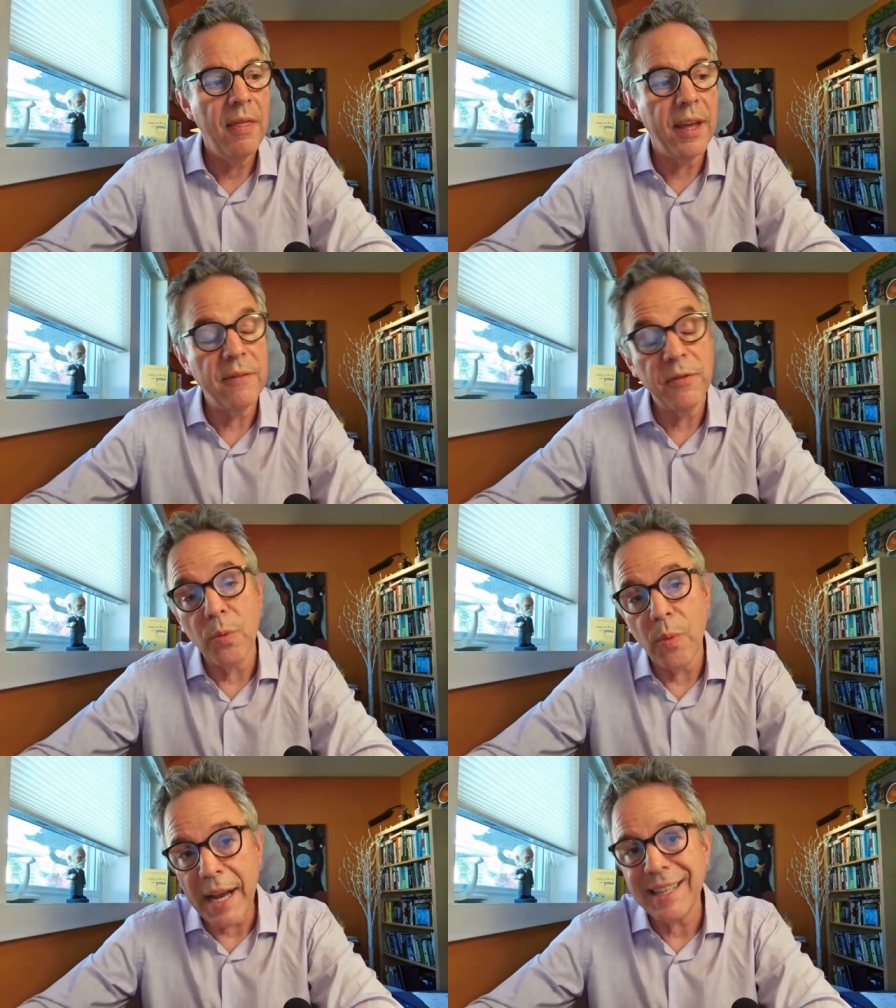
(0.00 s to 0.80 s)
that if you
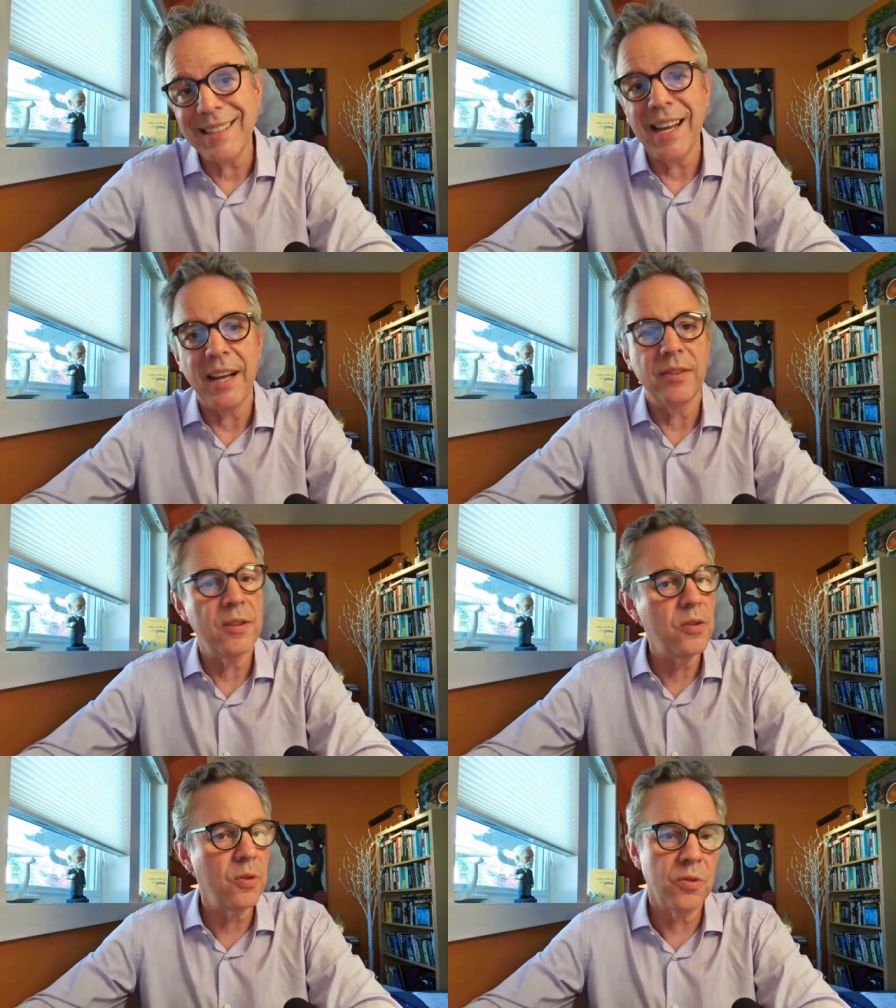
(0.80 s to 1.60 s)
recognize
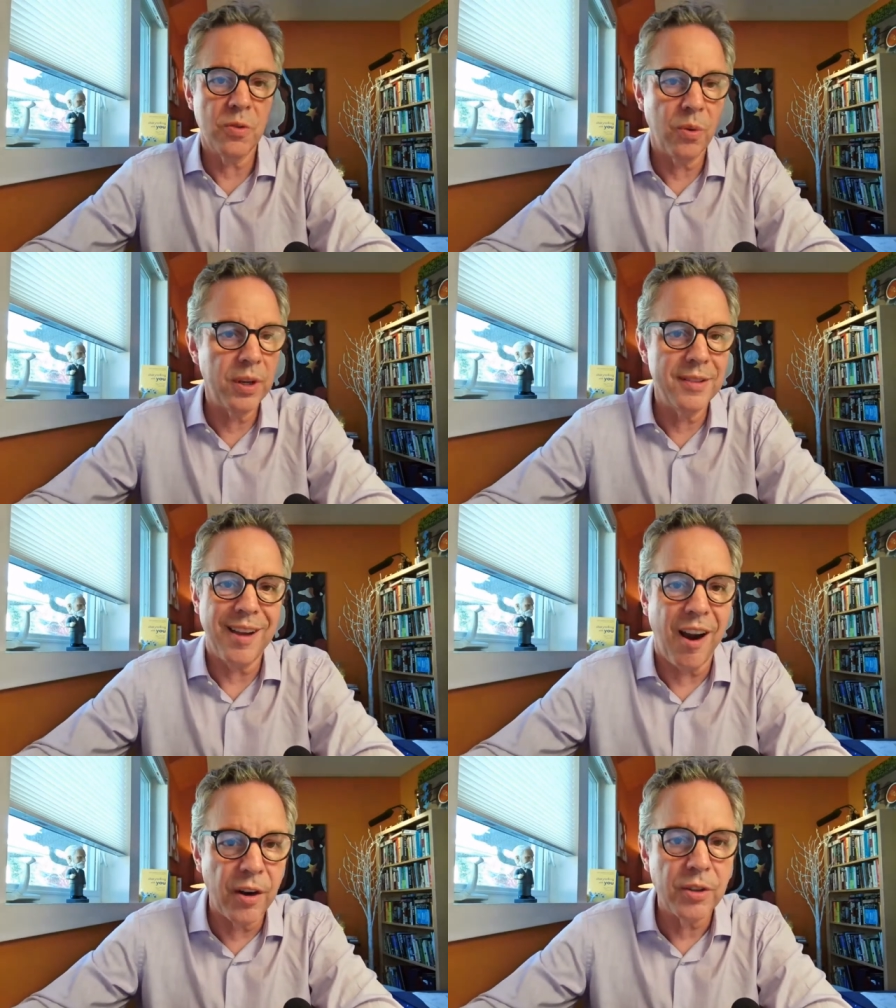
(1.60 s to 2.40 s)
that your stories
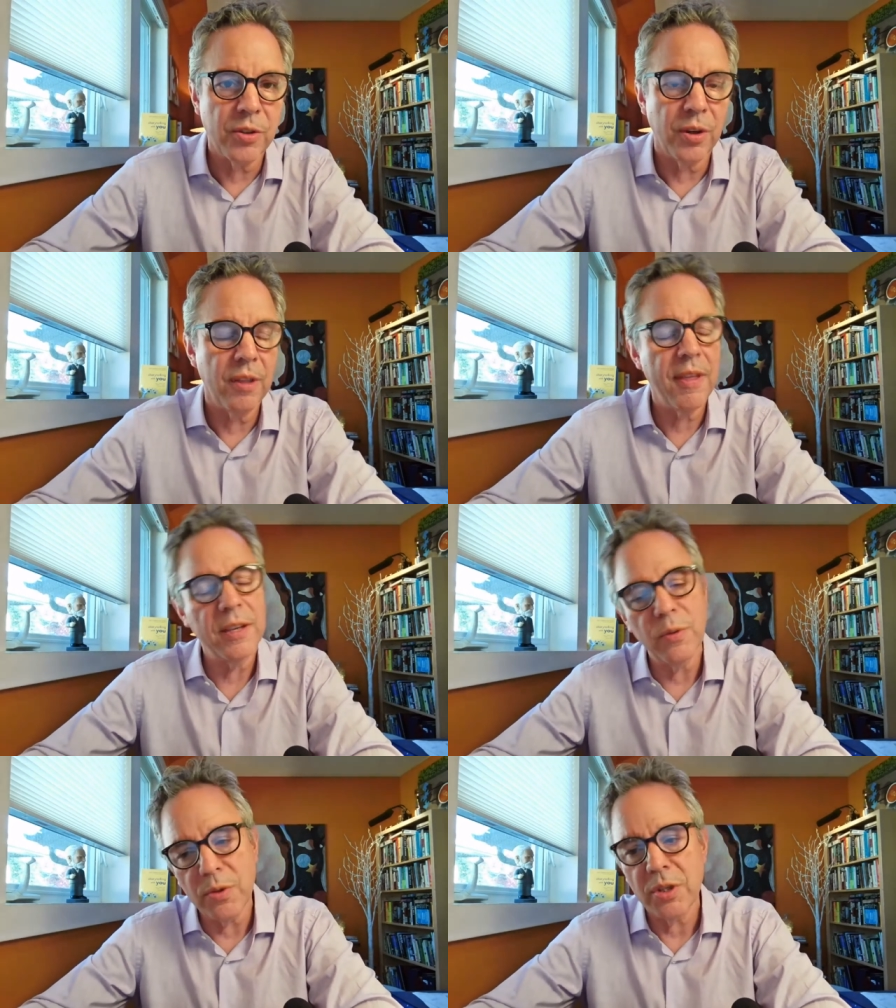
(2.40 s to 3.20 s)
aren't good that
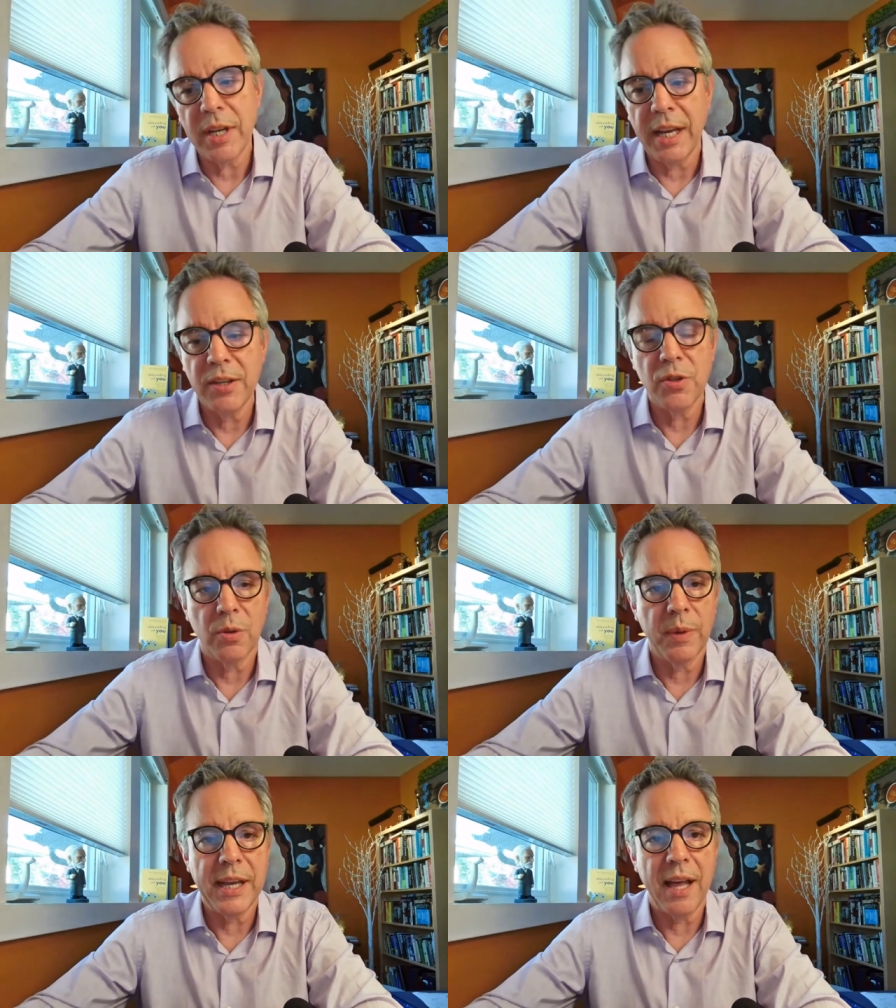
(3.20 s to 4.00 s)
you change your
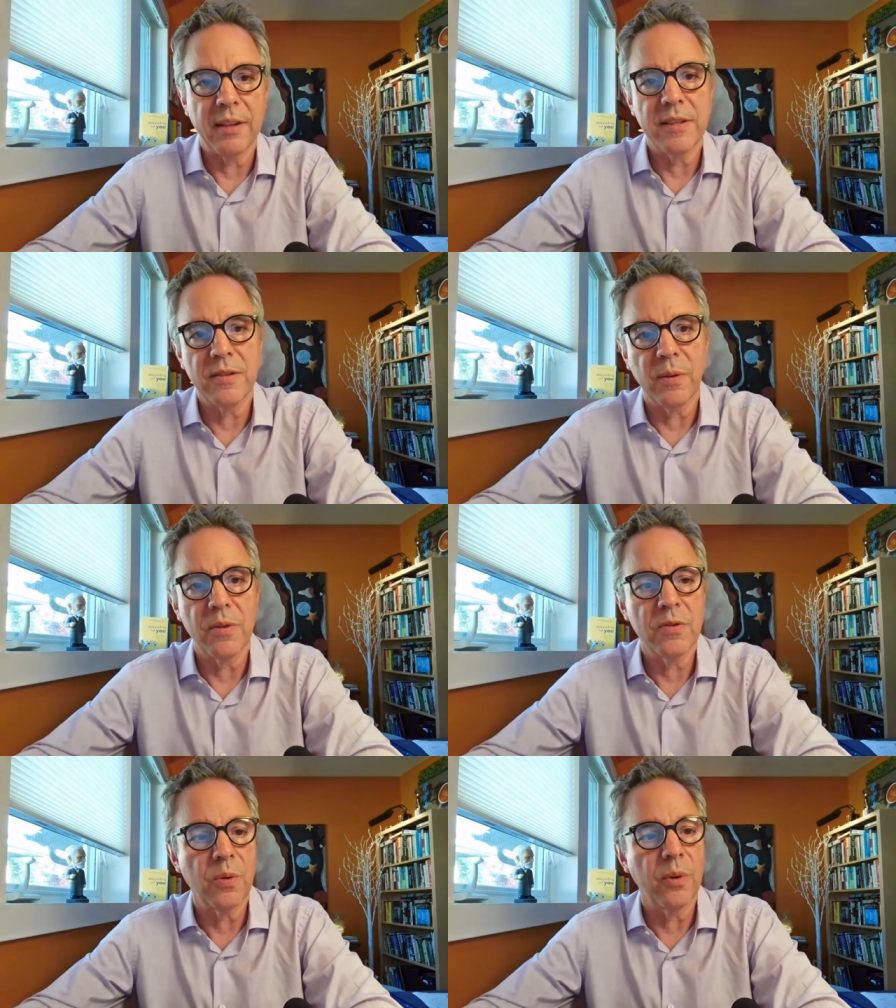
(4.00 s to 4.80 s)
reality so the
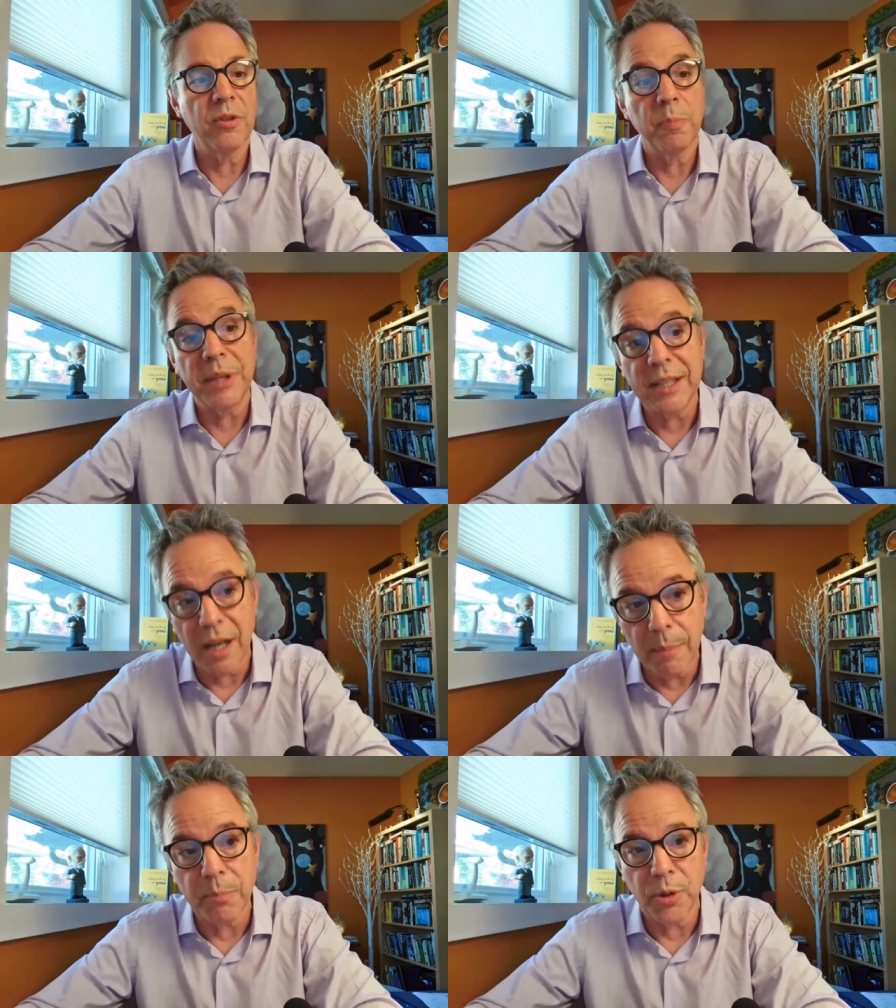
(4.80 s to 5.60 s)
stories
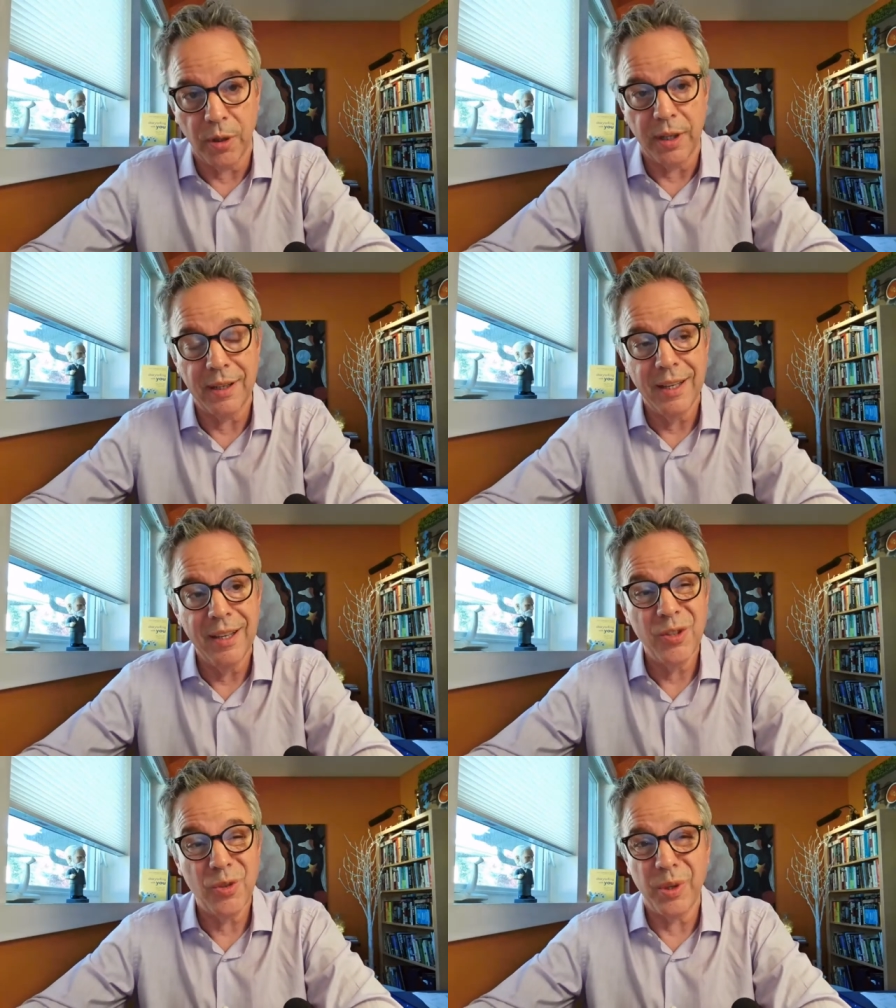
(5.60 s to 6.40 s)
become good
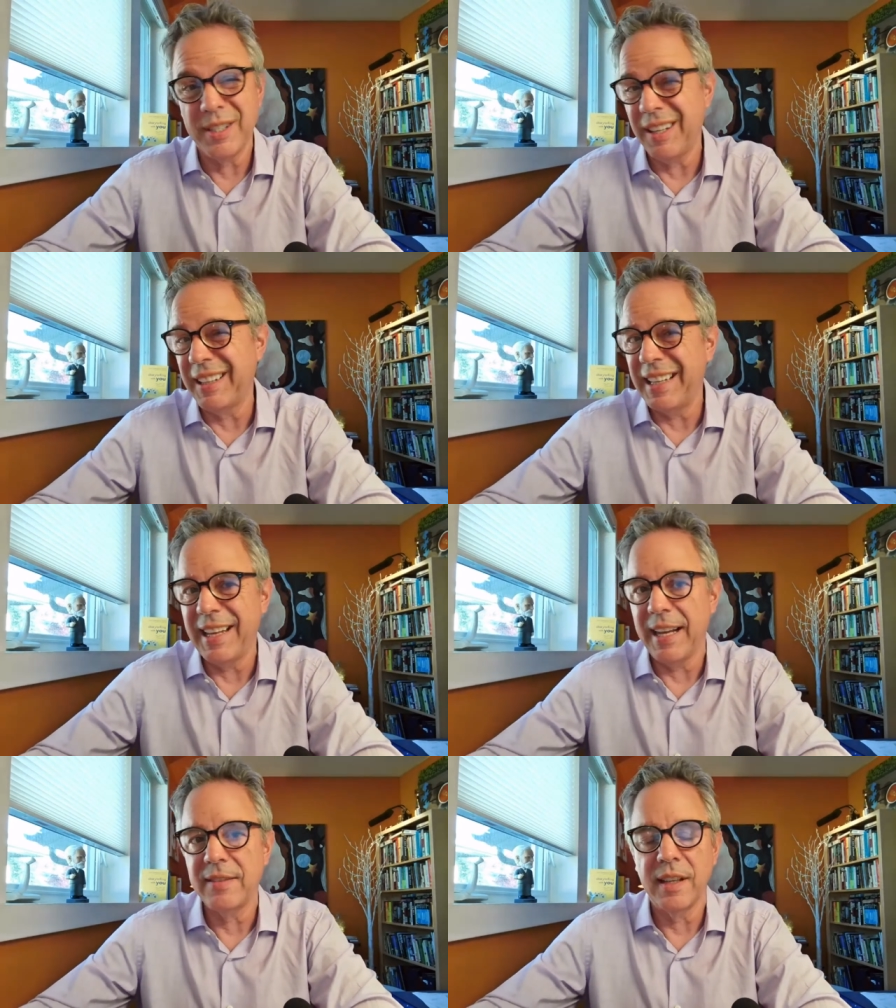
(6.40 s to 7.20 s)
storytelling in
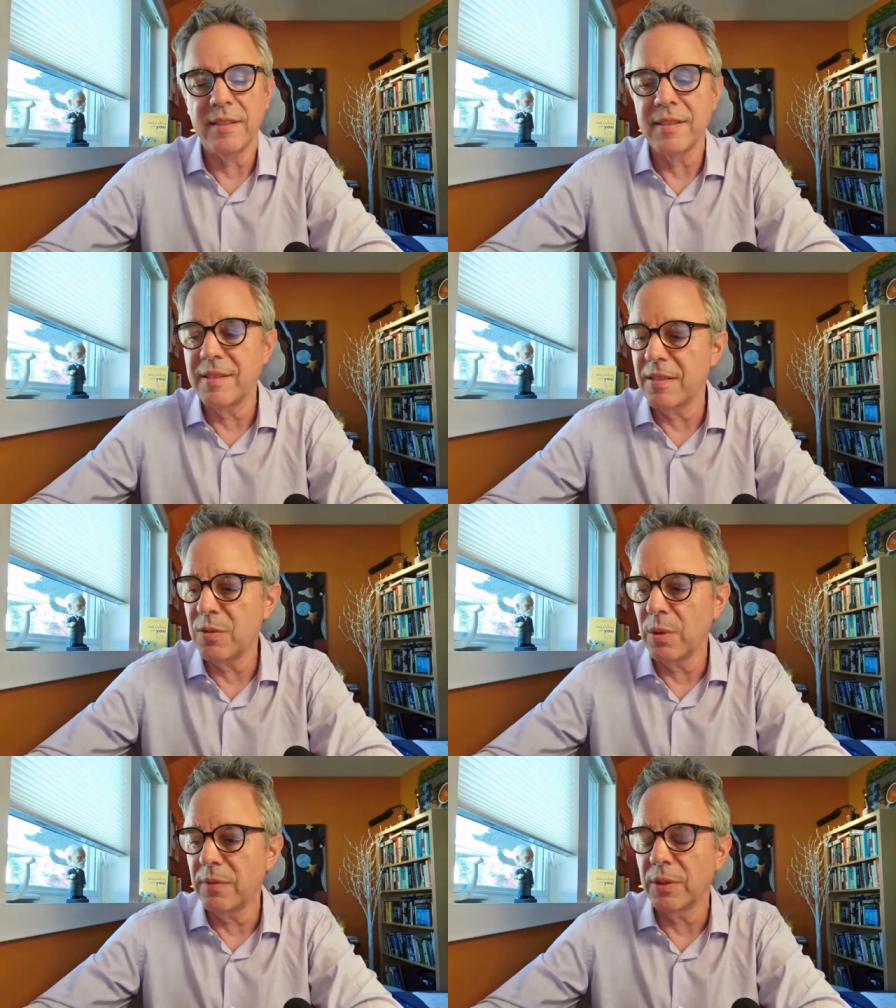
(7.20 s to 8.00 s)
that sense is a
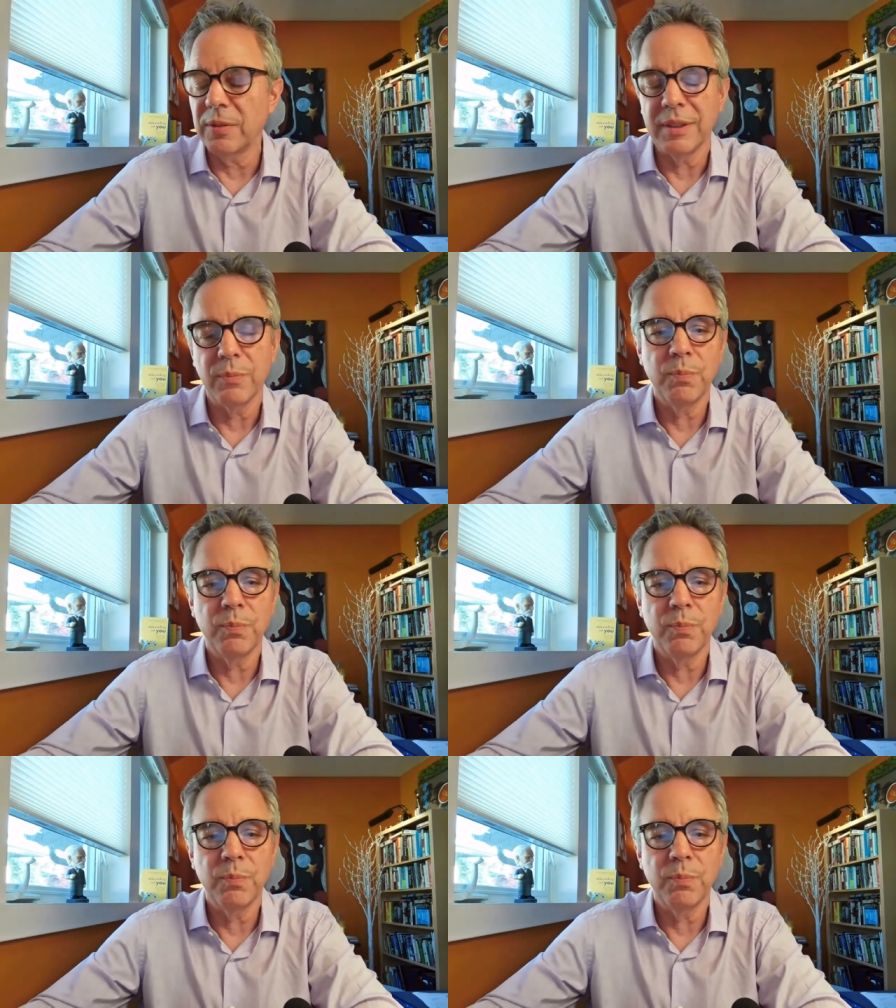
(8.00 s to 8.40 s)
sort of an